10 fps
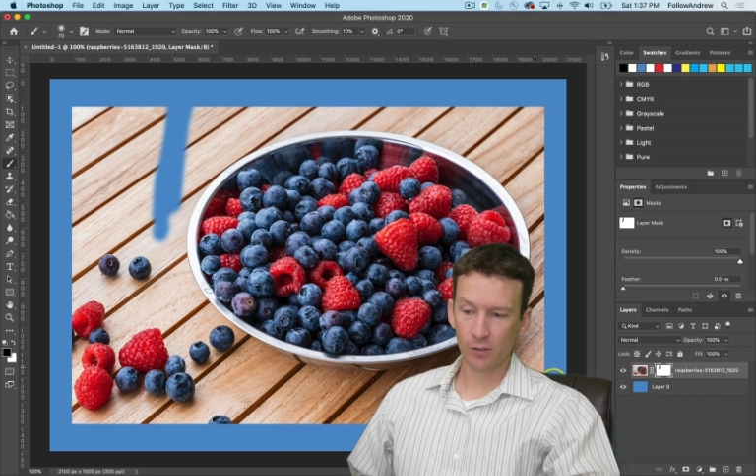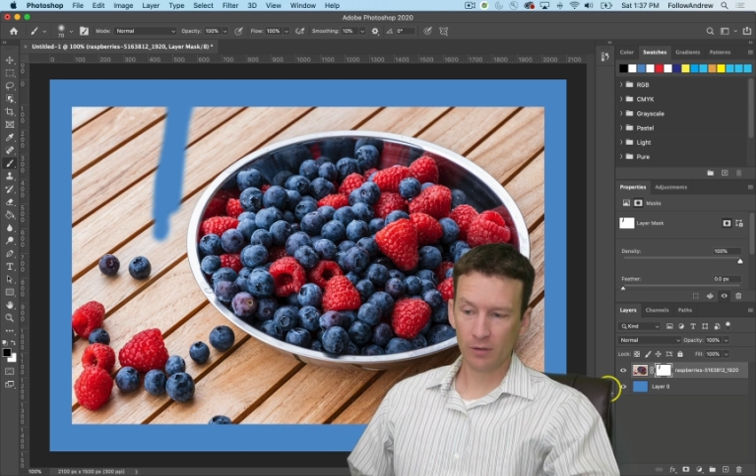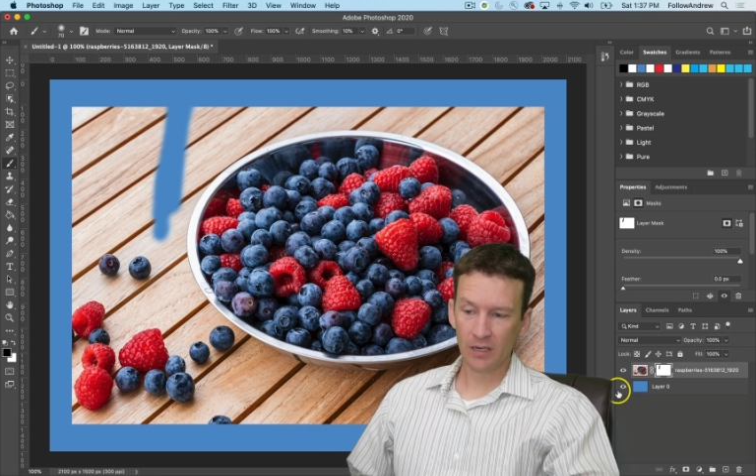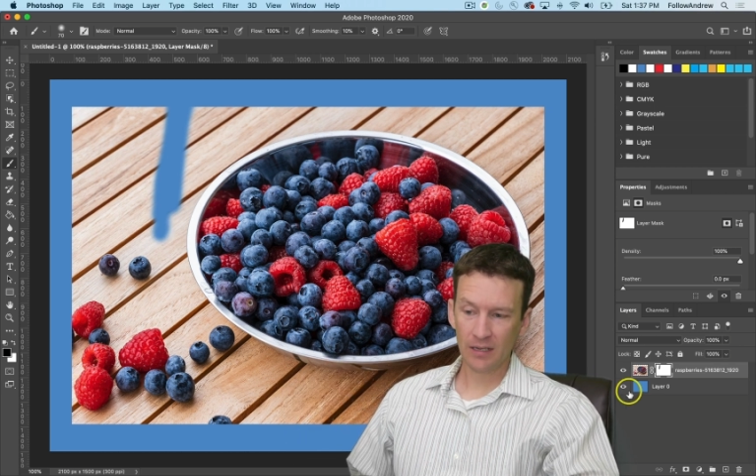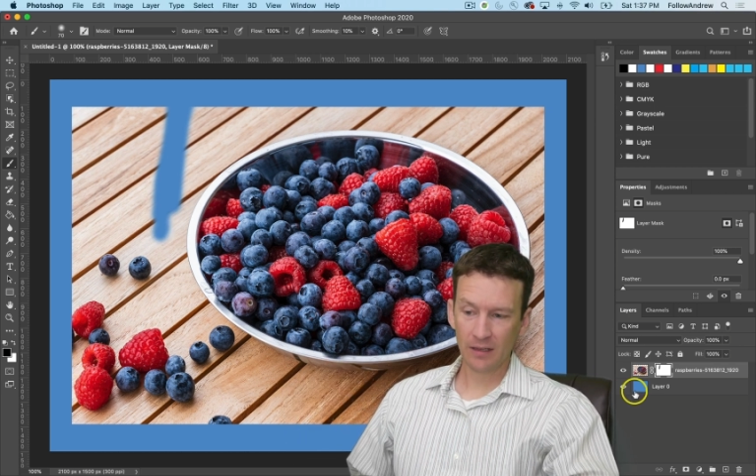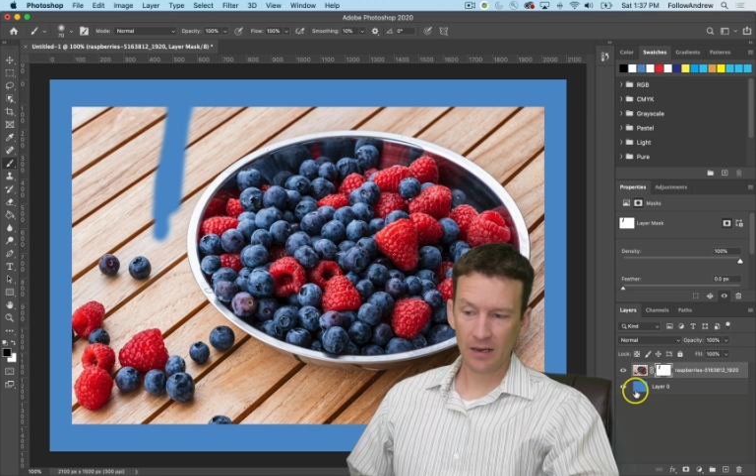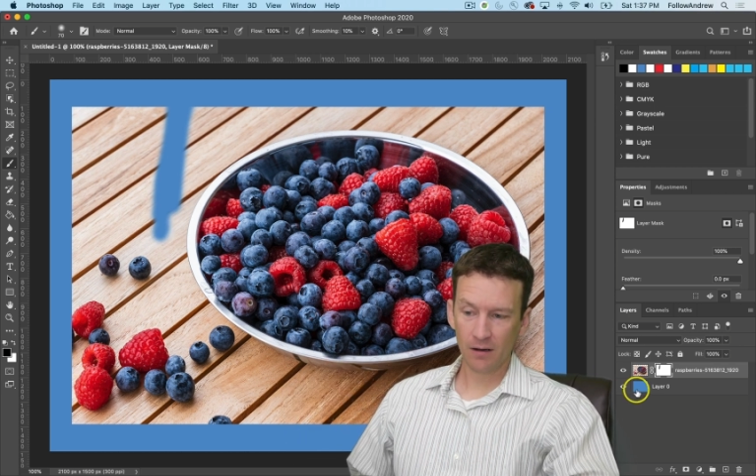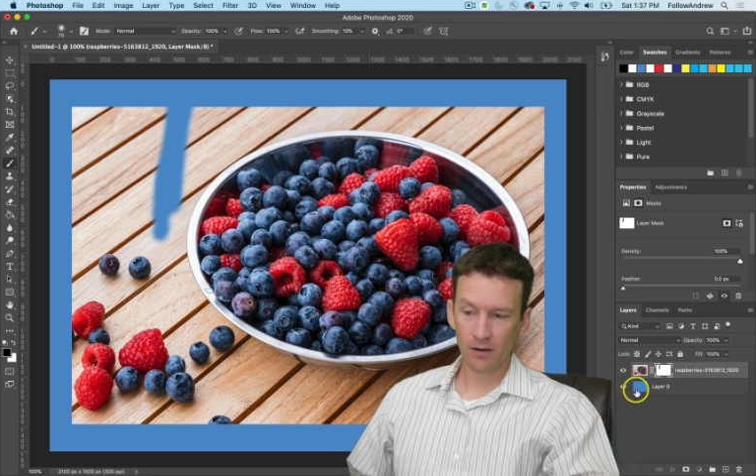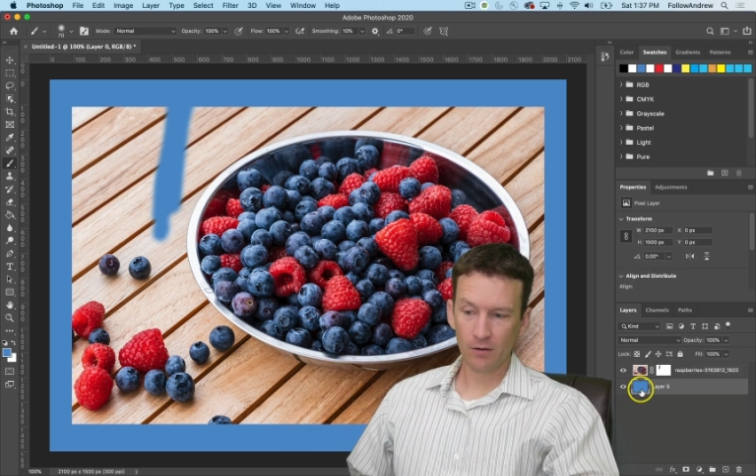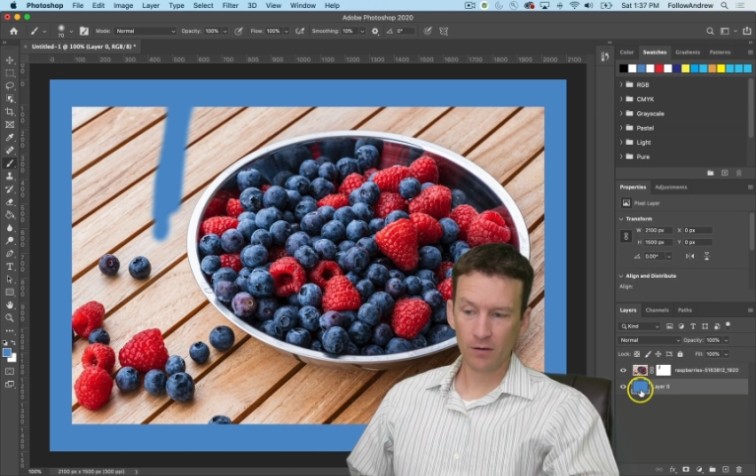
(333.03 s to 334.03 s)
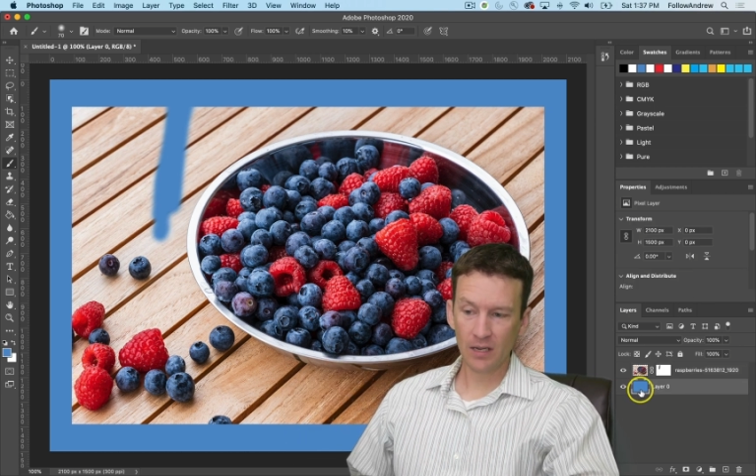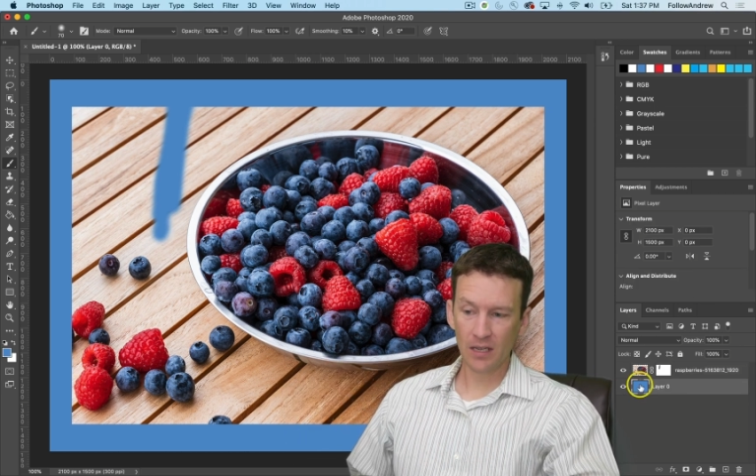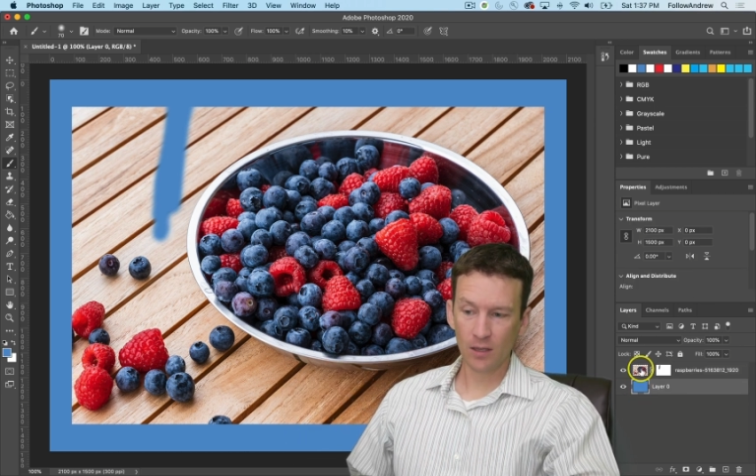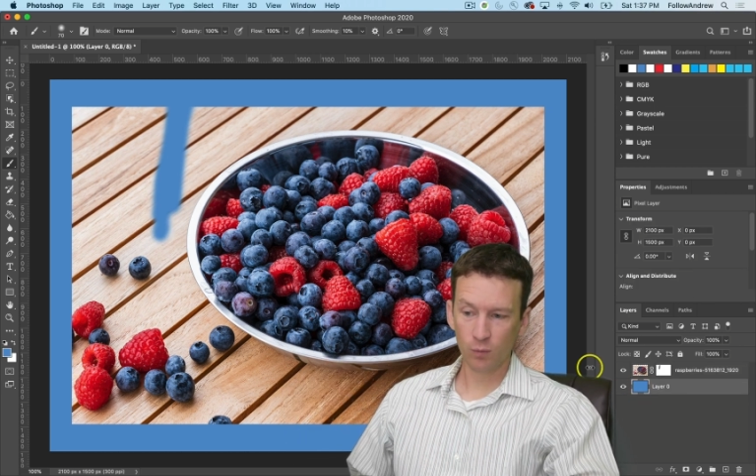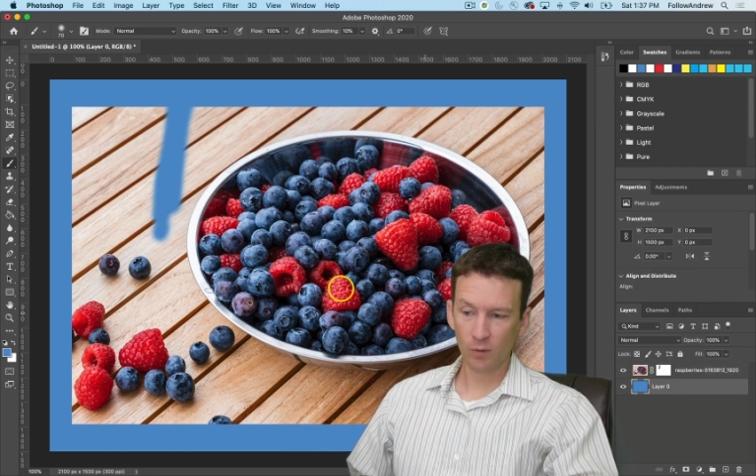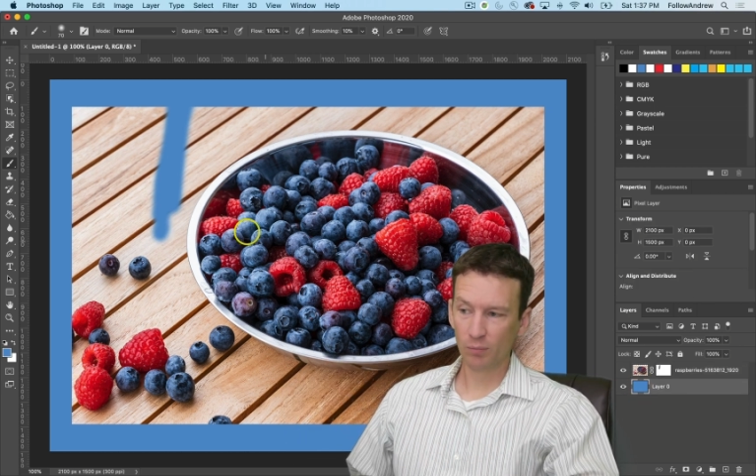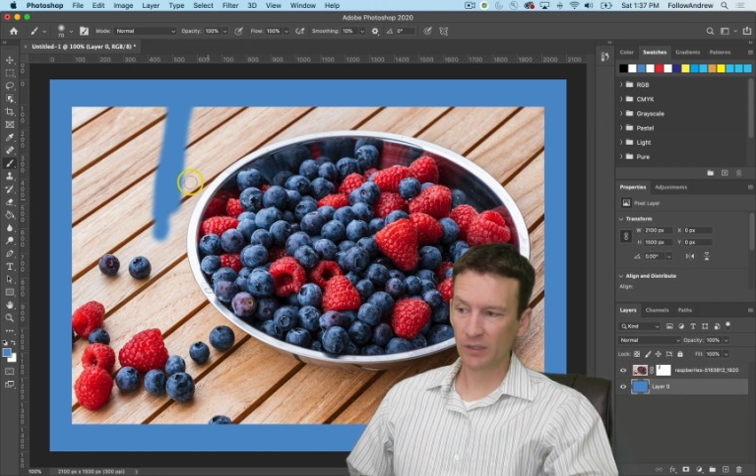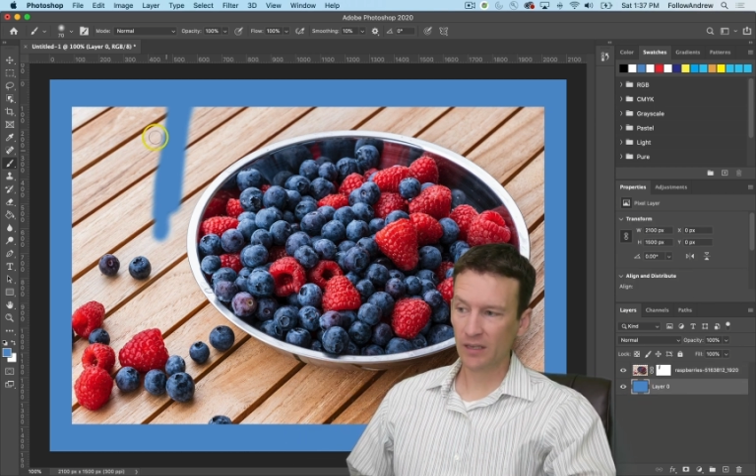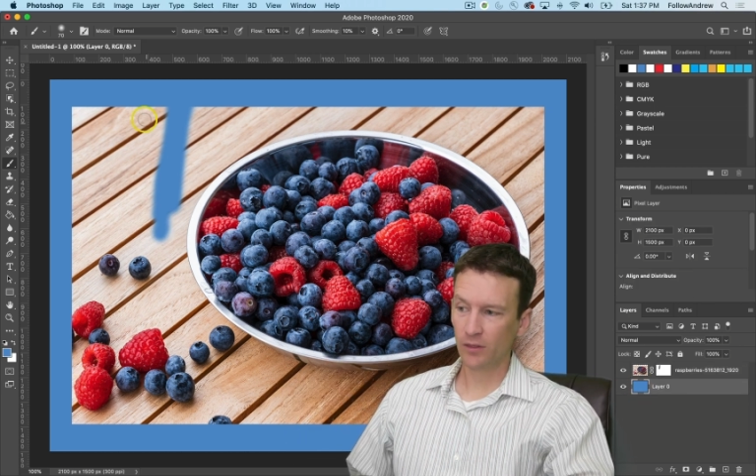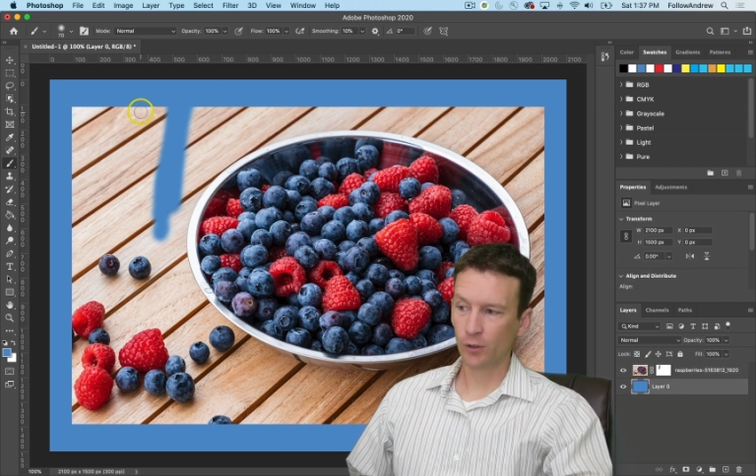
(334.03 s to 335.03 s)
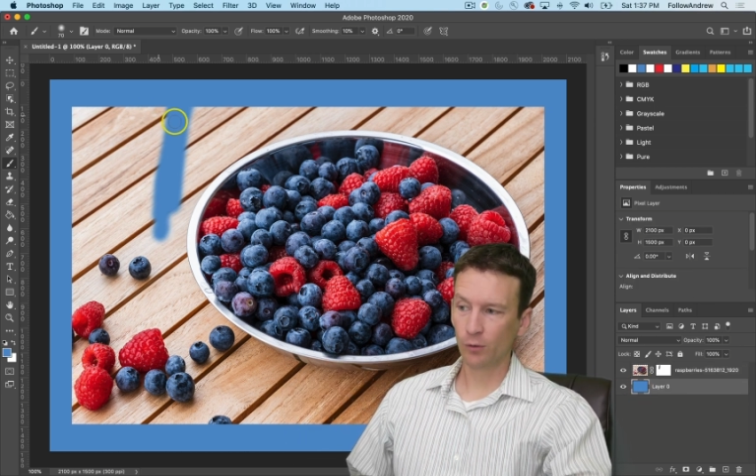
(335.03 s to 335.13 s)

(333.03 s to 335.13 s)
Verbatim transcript: So any layer underneath will bleed